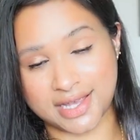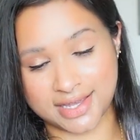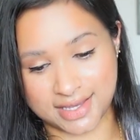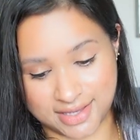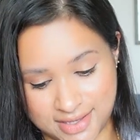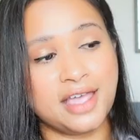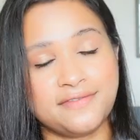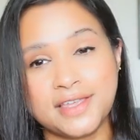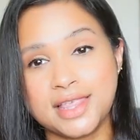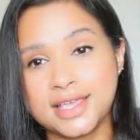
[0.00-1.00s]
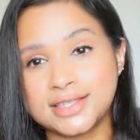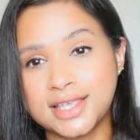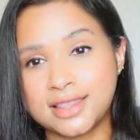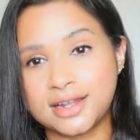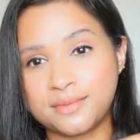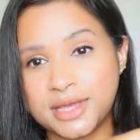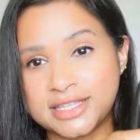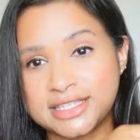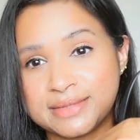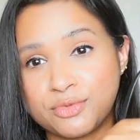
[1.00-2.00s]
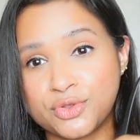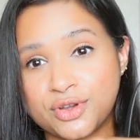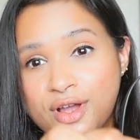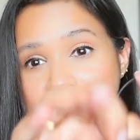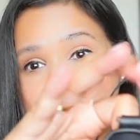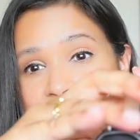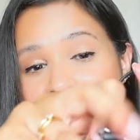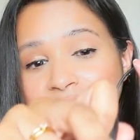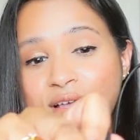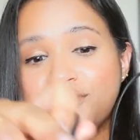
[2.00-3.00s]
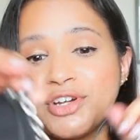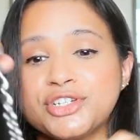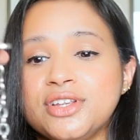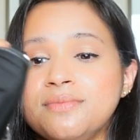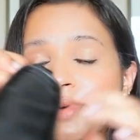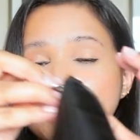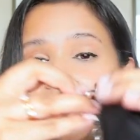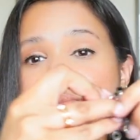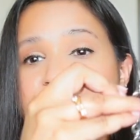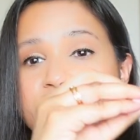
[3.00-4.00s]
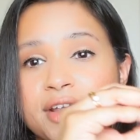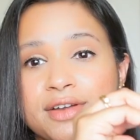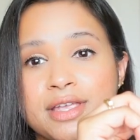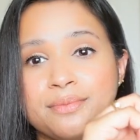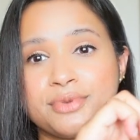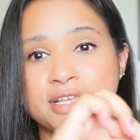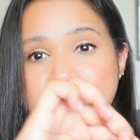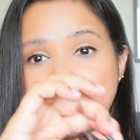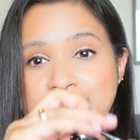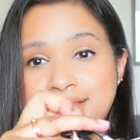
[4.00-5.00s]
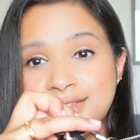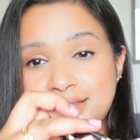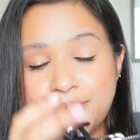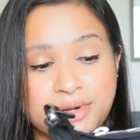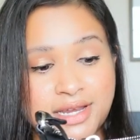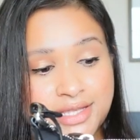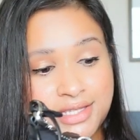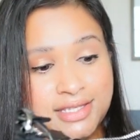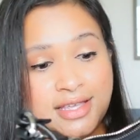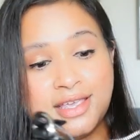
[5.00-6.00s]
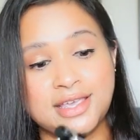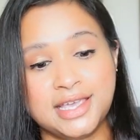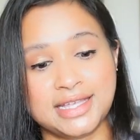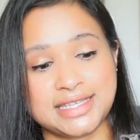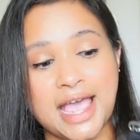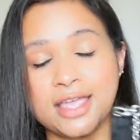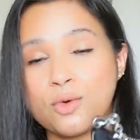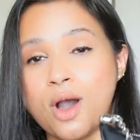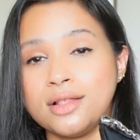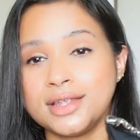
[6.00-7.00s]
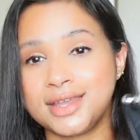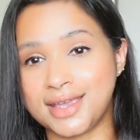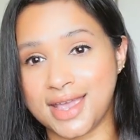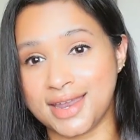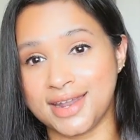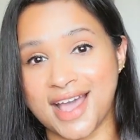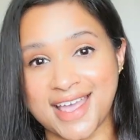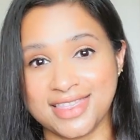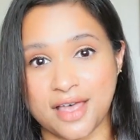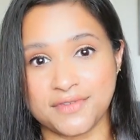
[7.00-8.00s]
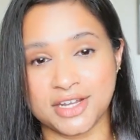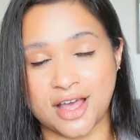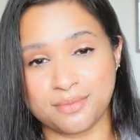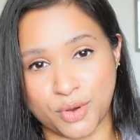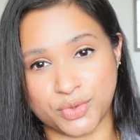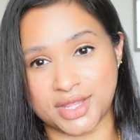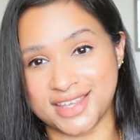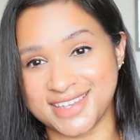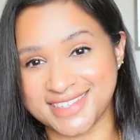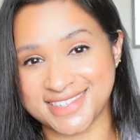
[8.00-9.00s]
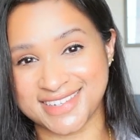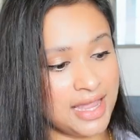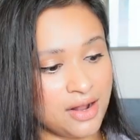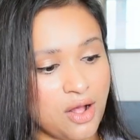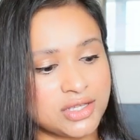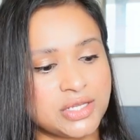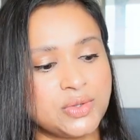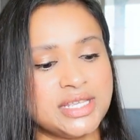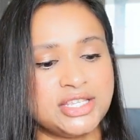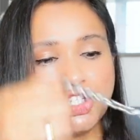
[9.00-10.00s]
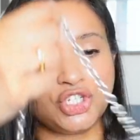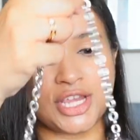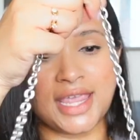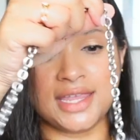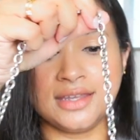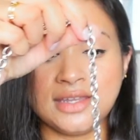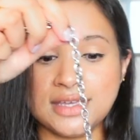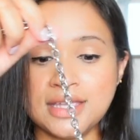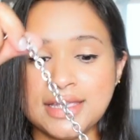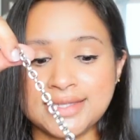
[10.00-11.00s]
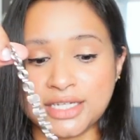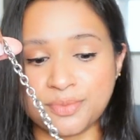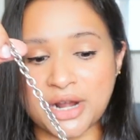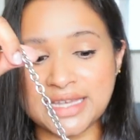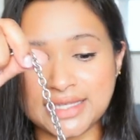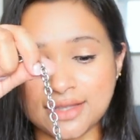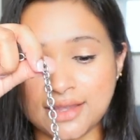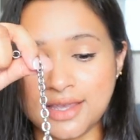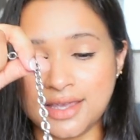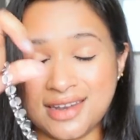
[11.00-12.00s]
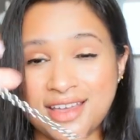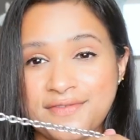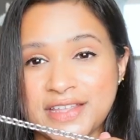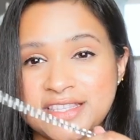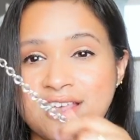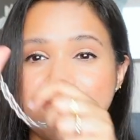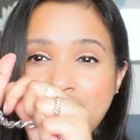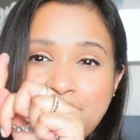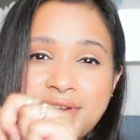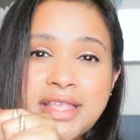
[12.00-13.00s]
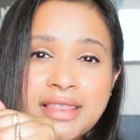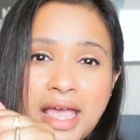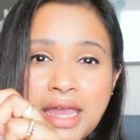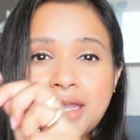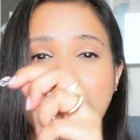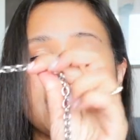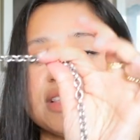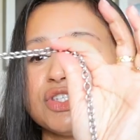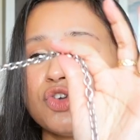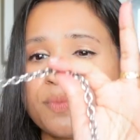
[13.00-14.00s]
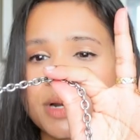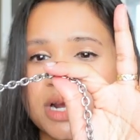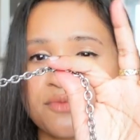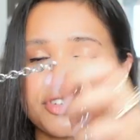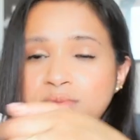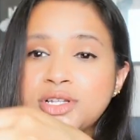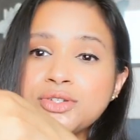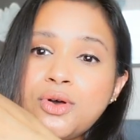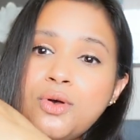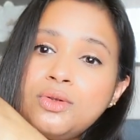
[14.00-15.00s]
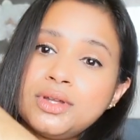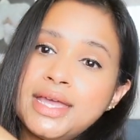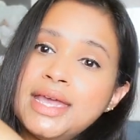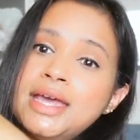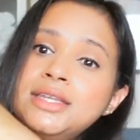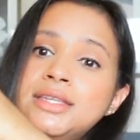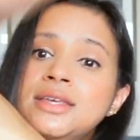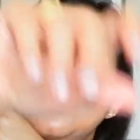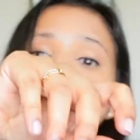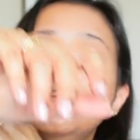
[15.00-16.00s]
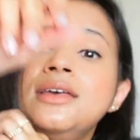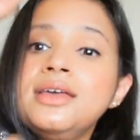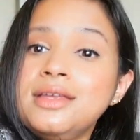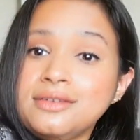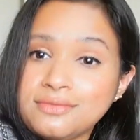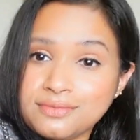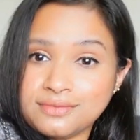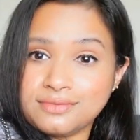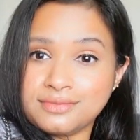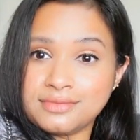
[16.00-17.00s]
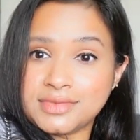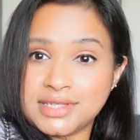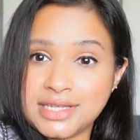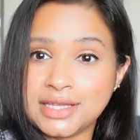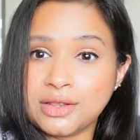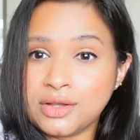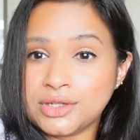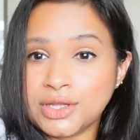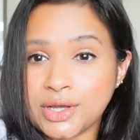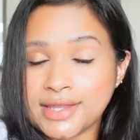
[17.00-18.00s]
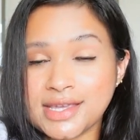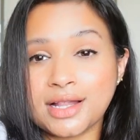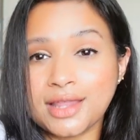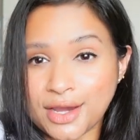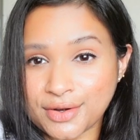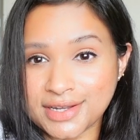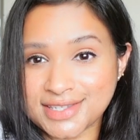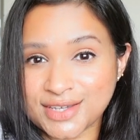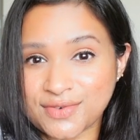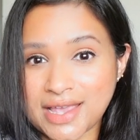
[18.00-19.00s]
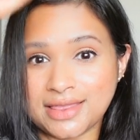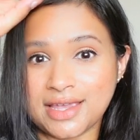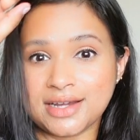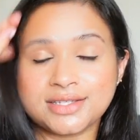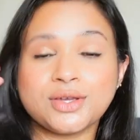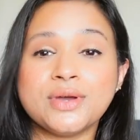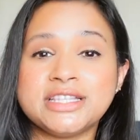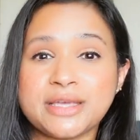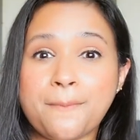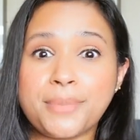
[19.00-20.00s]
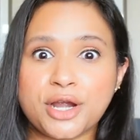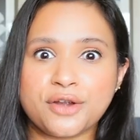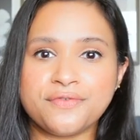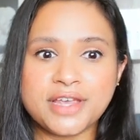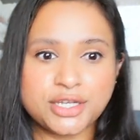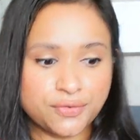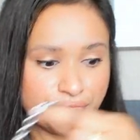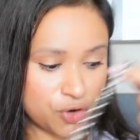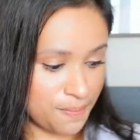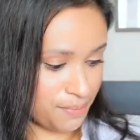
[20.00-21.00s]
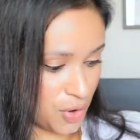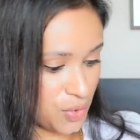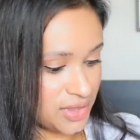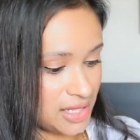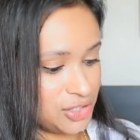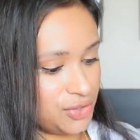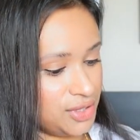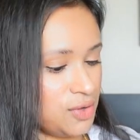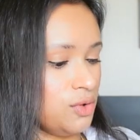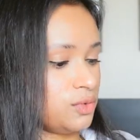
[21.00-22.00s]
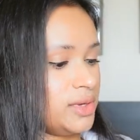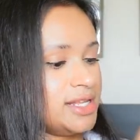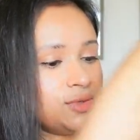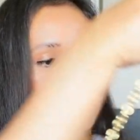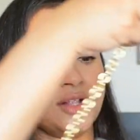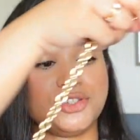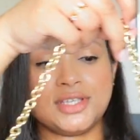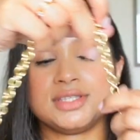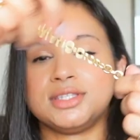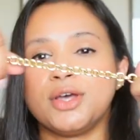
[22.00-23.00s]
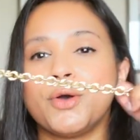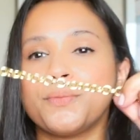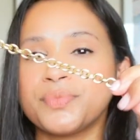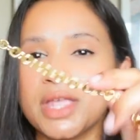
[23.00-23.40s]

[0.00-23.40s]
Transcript: Like I feel like it's a little bit smoother on the nylon version, but I'm very impressed by the zipper. It's it's high quality, and I love it on both of these. And also this chain, surprisingly enough, it's very light and super comfortable to hold, and it, see, look at the clearance right there. So it's perfect for both. I'll show you the gold one as well, just so.